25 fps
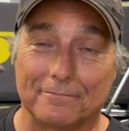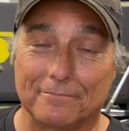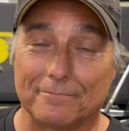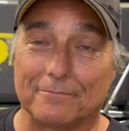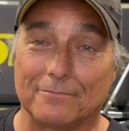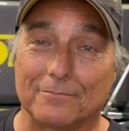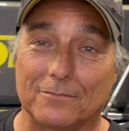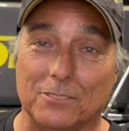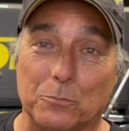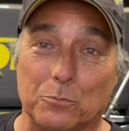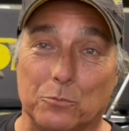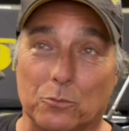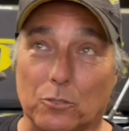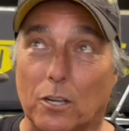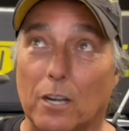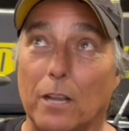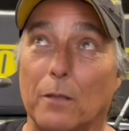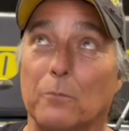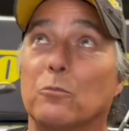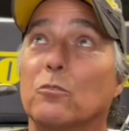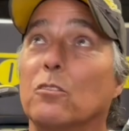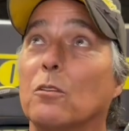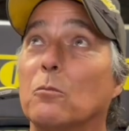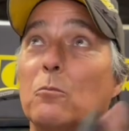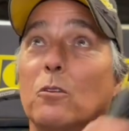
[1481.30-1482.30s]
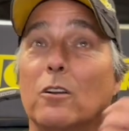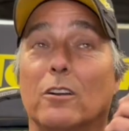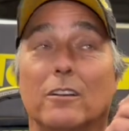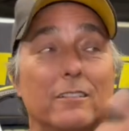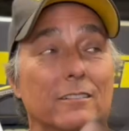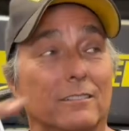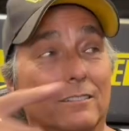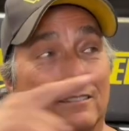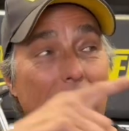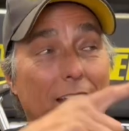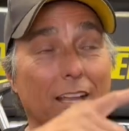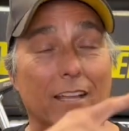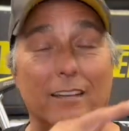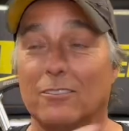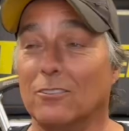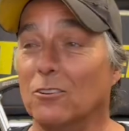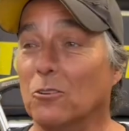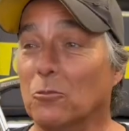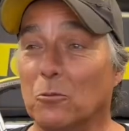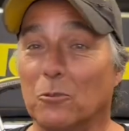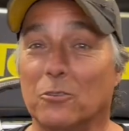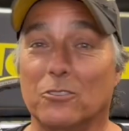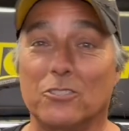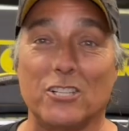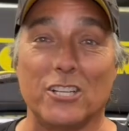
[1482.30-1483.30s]
subscribe somewhere. I don't know
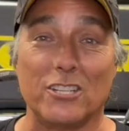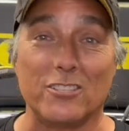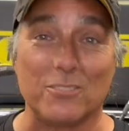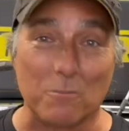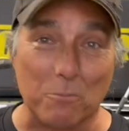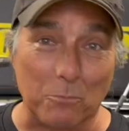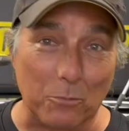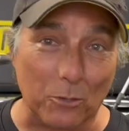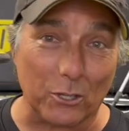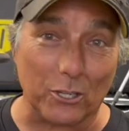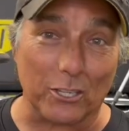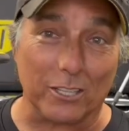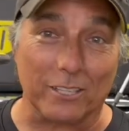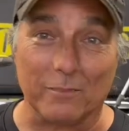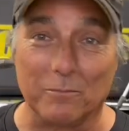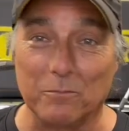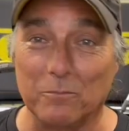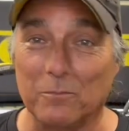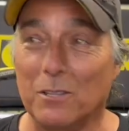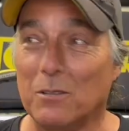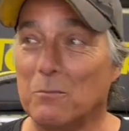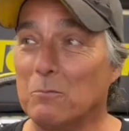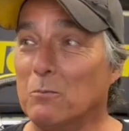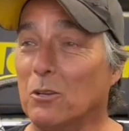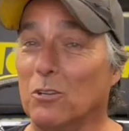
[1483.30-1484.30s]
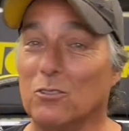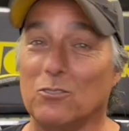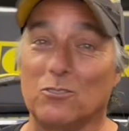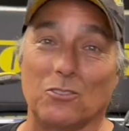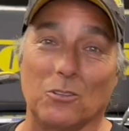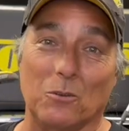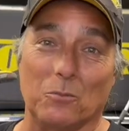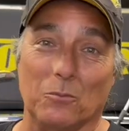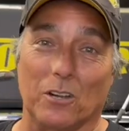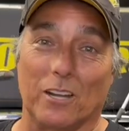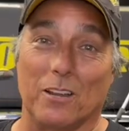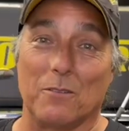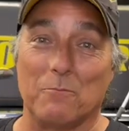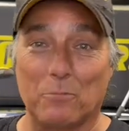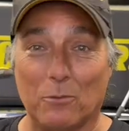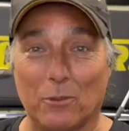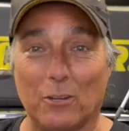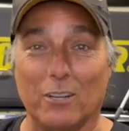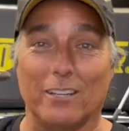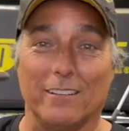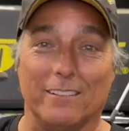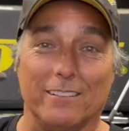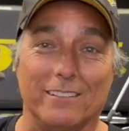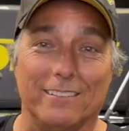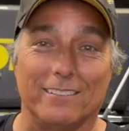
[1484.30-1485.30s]
where Jason put it. Put it somewhere. He put
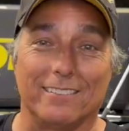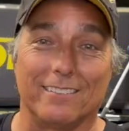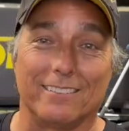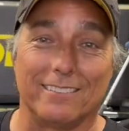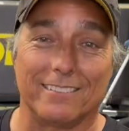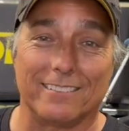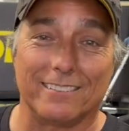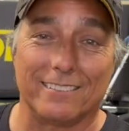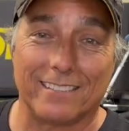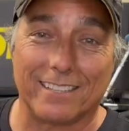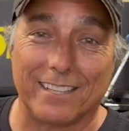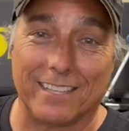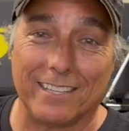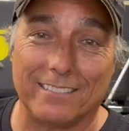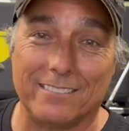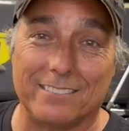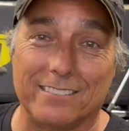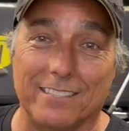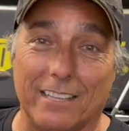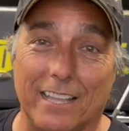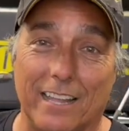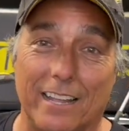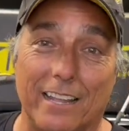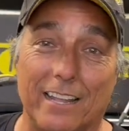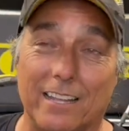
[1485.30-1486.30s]
it in kids' ass.